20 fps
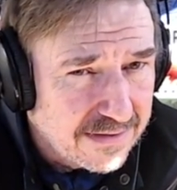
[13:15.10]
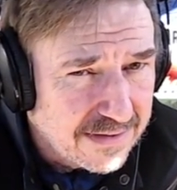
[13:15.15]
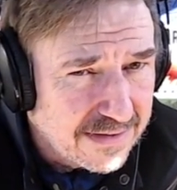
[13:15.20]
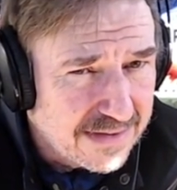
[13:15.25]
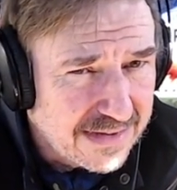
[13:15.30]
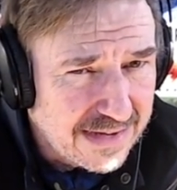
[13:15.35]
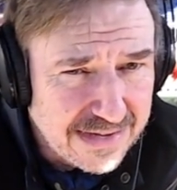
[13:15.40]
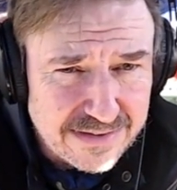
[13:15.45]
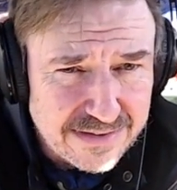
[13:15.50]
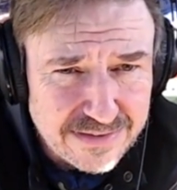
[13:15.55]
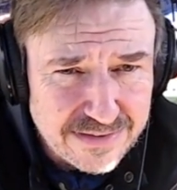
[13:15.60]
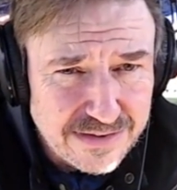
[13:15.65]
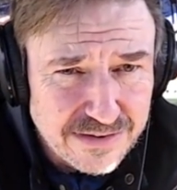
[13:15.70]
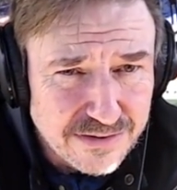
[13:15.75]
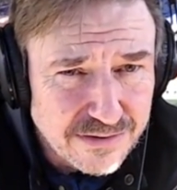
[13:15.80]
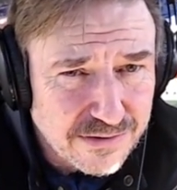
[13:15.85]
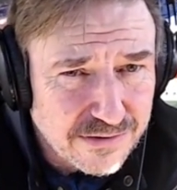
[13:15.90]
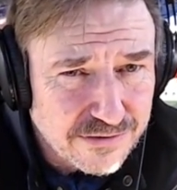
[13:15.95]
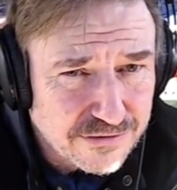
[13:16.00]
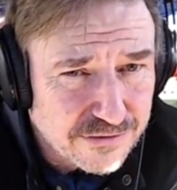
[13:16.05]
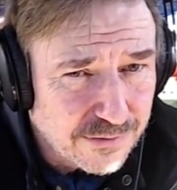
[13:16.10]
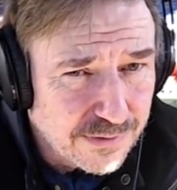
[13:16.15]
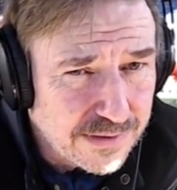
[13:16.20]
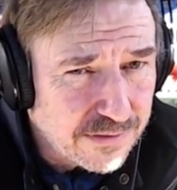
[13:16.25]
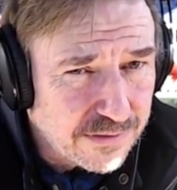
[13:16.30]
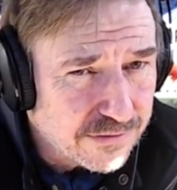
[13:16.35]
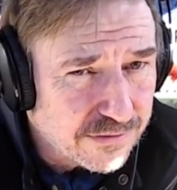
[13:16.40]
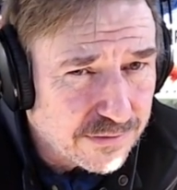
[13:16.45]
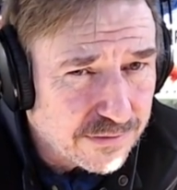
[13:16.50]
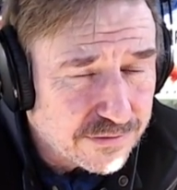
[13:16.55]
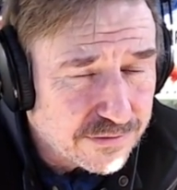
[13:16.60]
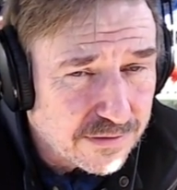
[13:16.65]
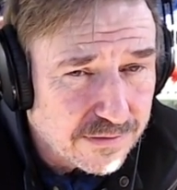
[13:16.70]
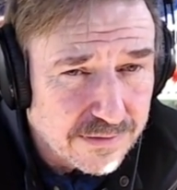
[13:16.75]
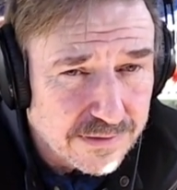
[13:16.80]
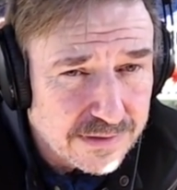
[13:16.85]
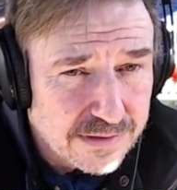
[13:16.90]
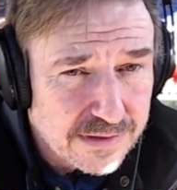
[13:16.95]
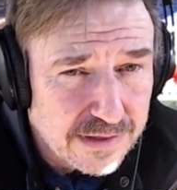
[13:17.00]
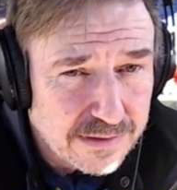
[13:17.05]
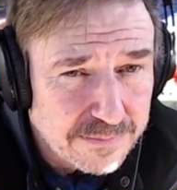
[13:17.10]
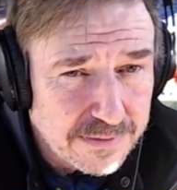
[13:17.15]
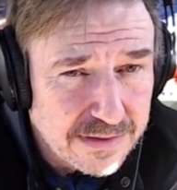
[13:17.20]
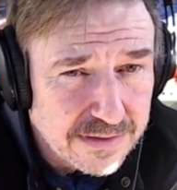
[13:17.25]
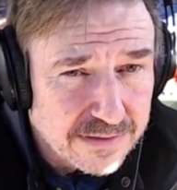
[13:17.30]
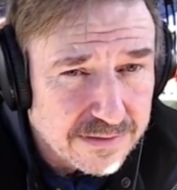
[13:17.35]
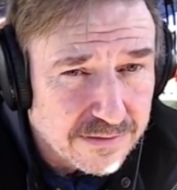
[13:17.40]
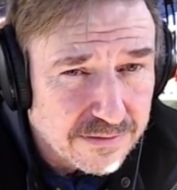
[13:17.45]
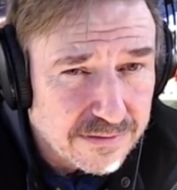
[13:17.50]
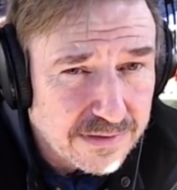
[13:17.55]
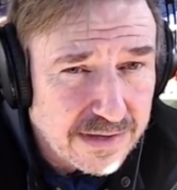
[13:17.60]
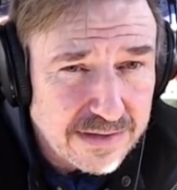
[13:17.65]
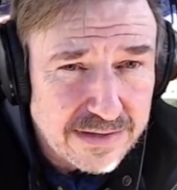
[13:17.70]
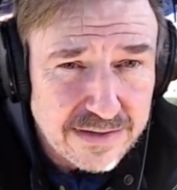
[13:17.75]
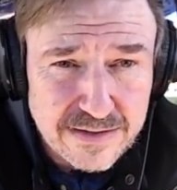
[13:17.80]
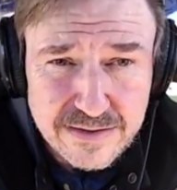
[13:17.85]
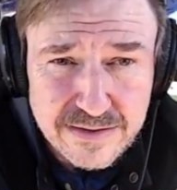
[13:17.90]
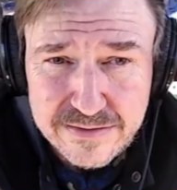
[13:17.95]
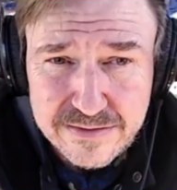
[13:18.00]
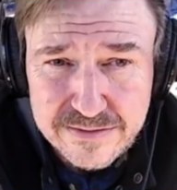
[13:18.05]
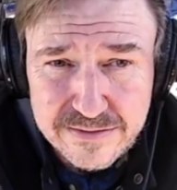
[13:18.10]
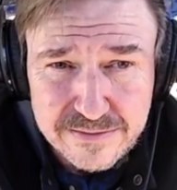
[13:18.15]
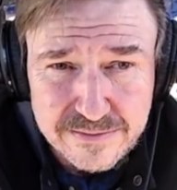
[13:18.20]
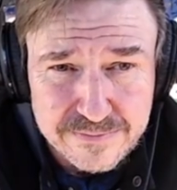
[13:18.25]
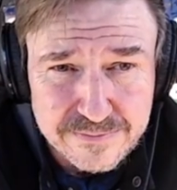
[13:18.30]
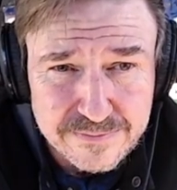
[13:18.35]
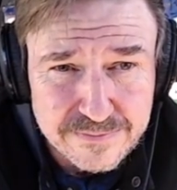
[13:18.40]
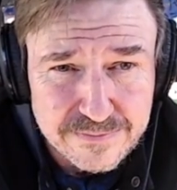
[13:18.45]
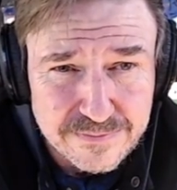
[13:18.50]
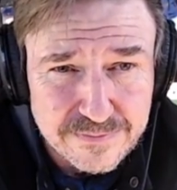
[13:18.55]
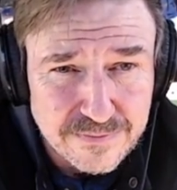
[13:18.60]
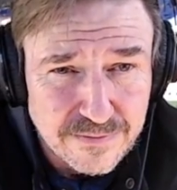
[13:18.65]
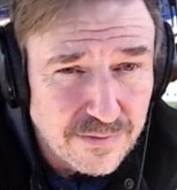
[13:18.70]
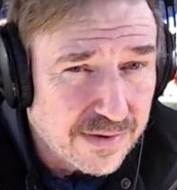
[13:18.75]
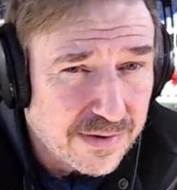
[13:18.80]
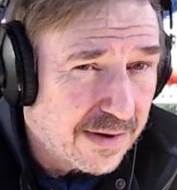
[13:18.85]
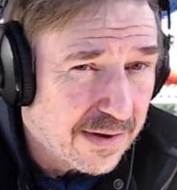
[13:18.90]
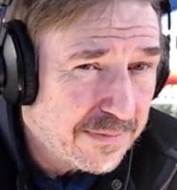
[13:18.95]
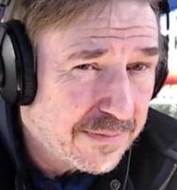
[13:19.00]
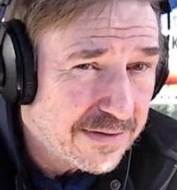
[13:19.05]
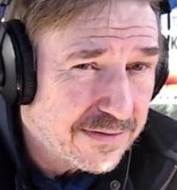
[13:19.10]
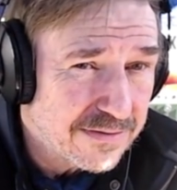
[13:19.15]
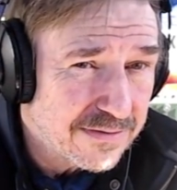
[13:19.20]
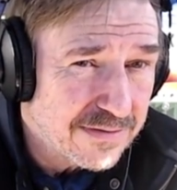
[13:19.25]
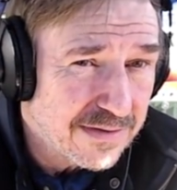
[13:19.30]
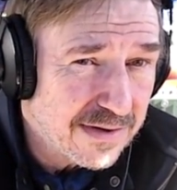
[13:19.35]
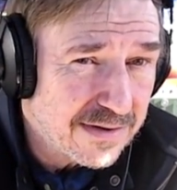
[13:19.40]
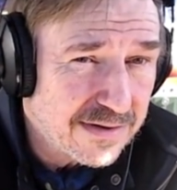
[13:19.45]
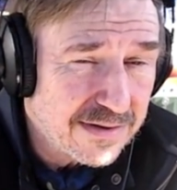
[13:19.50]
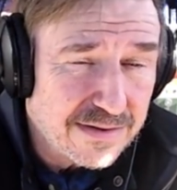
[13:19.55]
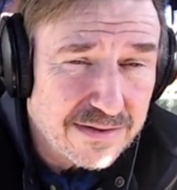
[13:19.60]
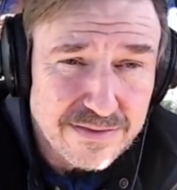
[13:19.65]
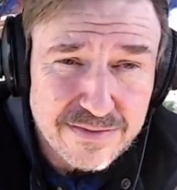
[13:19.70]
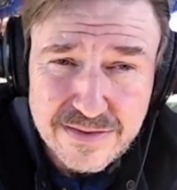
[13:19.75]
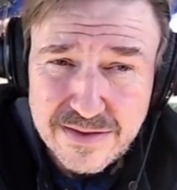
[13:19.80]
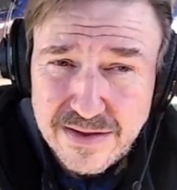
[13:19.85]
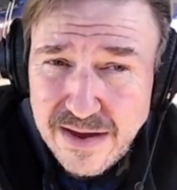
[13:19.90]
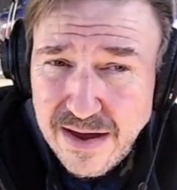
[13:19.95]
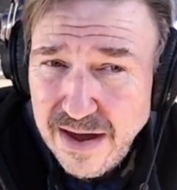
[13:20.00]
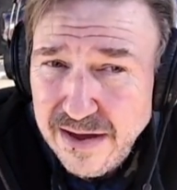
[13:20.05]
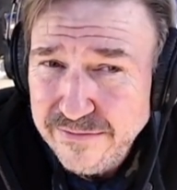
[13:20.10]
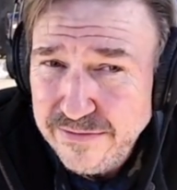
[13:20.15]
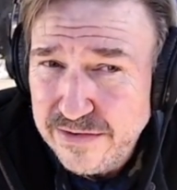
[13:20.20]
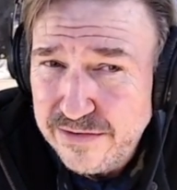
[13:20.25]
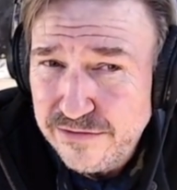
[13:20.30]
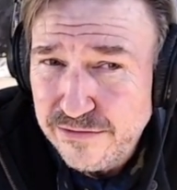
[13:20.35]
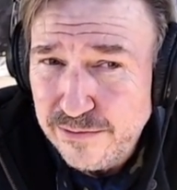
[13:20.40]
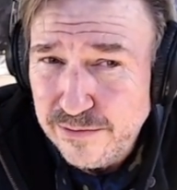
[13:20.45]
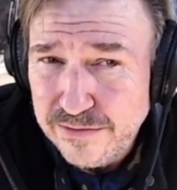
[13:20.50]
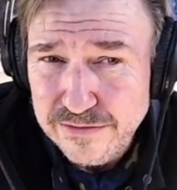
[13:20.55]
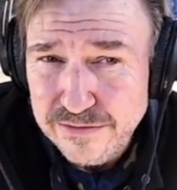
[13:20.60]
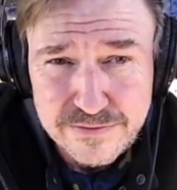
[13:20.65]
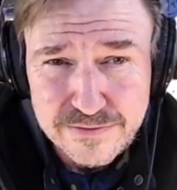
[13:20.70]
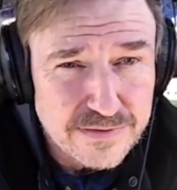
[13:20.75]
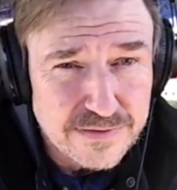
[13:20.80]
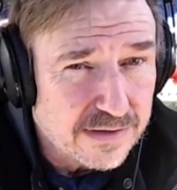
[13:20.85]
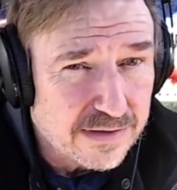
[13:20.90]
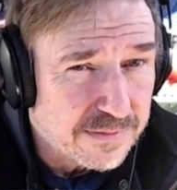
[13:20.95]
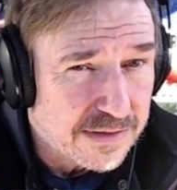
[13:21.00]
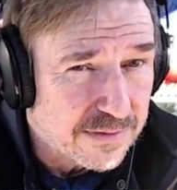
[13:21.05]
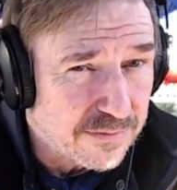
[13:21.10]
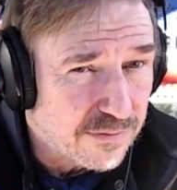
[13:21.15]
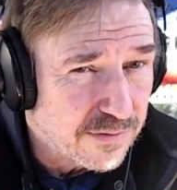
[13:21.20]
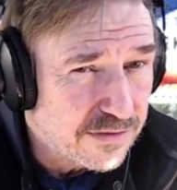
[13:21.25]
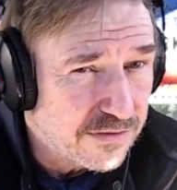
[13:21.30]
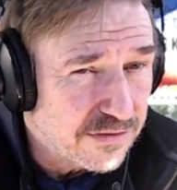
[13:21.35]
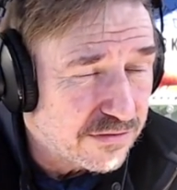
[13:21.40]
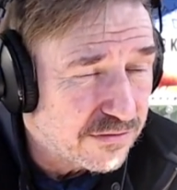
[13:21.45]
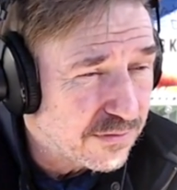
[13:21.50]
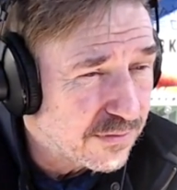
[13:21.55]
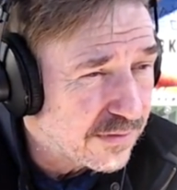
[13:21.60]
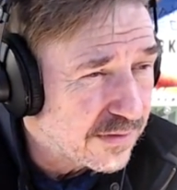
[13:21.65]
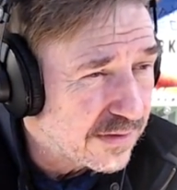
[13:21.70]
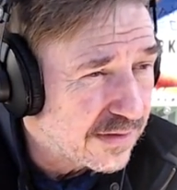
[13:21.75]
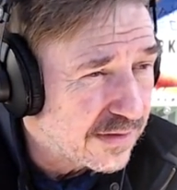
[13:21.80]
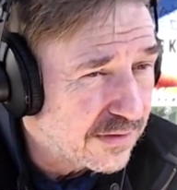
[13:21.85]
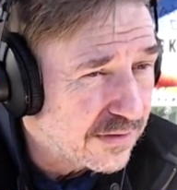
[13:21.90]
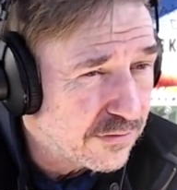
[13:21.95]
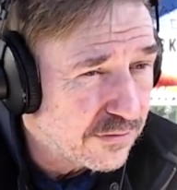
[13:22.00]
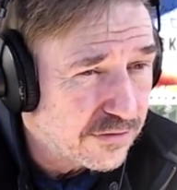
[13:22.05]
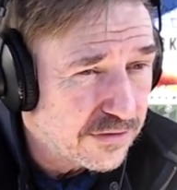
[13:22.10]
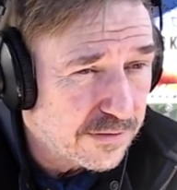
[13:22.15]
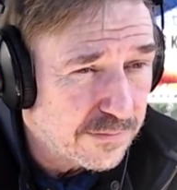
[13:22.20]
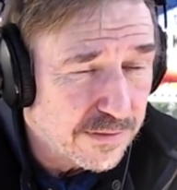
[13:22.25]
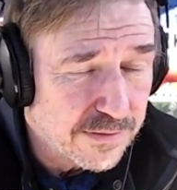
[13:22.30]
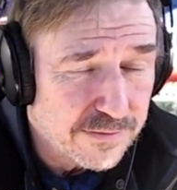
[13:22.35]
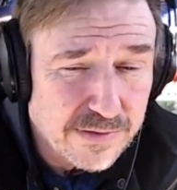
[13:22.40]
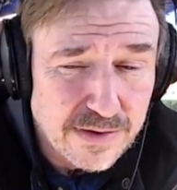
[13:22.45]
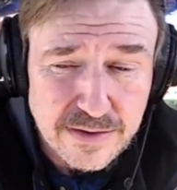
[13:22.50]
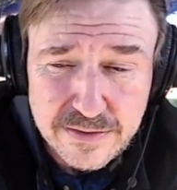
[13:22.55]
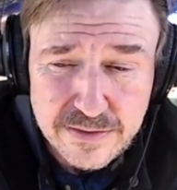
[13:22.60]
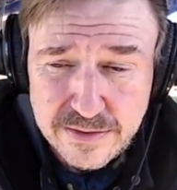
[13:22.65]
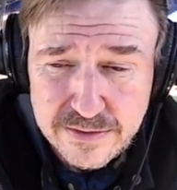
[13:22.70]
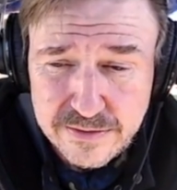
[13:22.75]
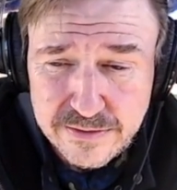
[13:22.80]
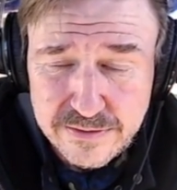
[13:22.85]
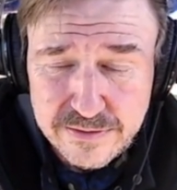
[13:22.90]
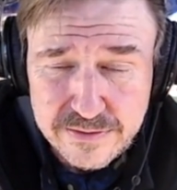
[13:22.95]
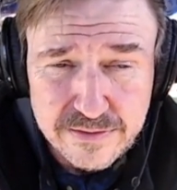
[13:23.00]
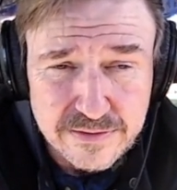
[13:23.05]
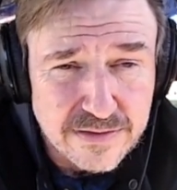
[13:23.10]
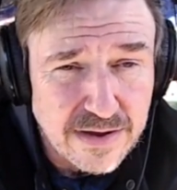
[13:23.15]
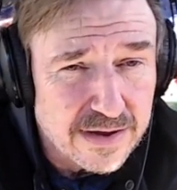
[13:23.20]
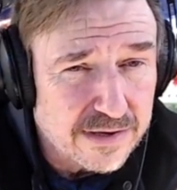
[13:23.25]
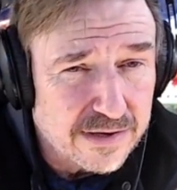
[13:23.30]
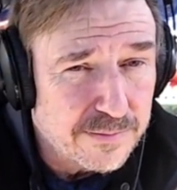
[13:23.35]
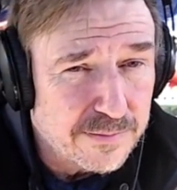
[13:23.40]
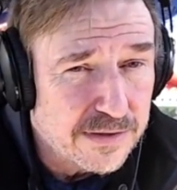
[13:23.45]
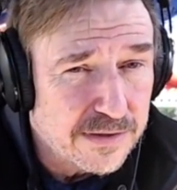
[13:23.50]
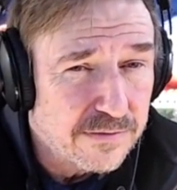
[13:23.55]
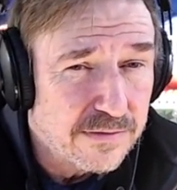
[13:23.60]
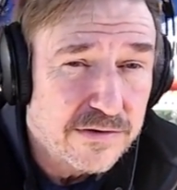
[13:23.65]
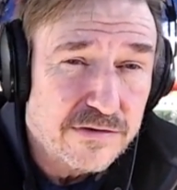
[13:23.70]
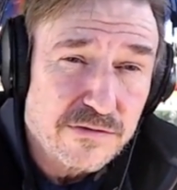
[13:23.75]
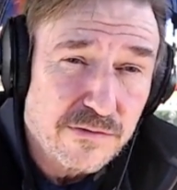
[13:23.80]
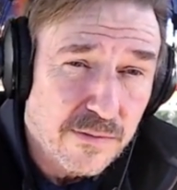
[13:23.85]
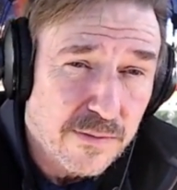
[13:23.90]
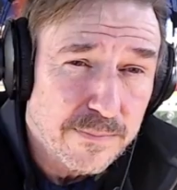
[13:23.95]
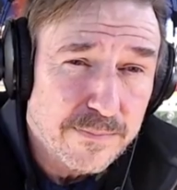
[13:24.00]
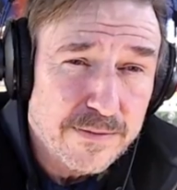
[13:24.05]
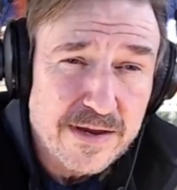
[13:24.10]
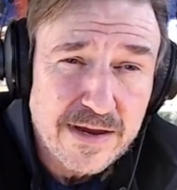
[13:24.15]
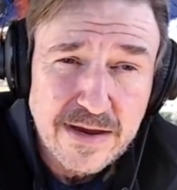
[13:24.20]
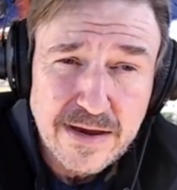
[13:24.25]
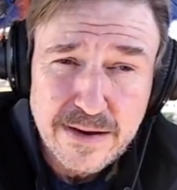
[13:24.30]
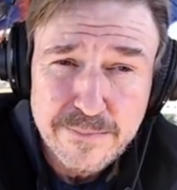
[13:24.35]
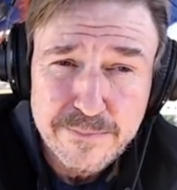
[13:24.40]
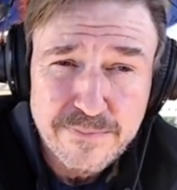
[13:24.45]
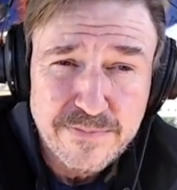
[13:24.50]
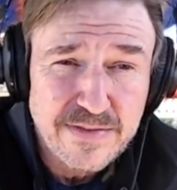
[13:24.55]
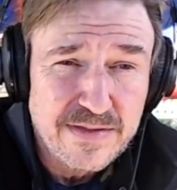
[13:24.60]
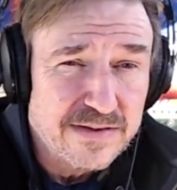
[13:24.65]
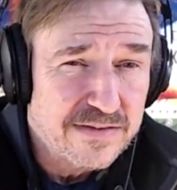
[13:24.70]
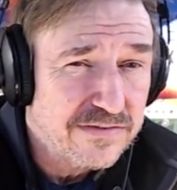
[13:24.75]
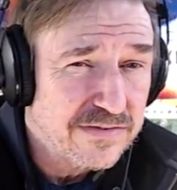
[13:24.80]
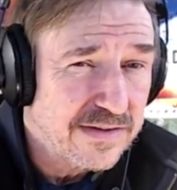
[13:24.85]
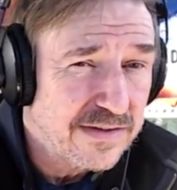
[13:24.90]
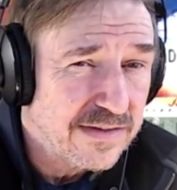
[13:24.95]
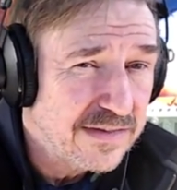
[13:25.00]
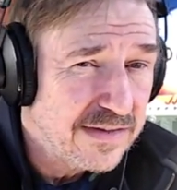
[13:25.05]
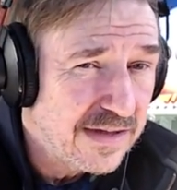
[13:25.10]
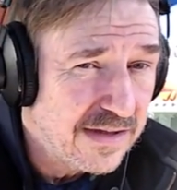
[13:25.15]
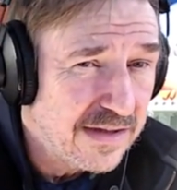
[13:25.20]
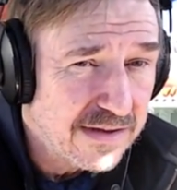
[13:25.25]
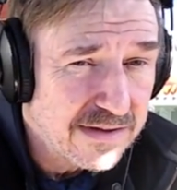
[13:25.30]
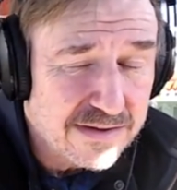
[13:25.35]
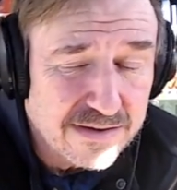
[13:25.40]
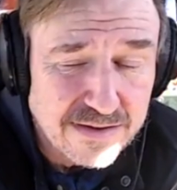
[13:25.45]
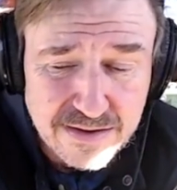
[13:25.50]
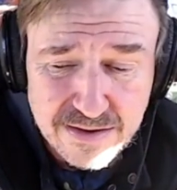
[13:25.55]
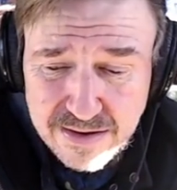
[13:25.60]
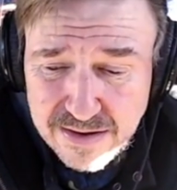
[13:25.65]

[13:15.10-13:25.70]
end-of-the-year screeners have started to come in. They're not any of the, well, I mean, not any of the obvious ones have come in, which is really interesting. I've gotten a lot of good documentaries, Crip Camp, things like that.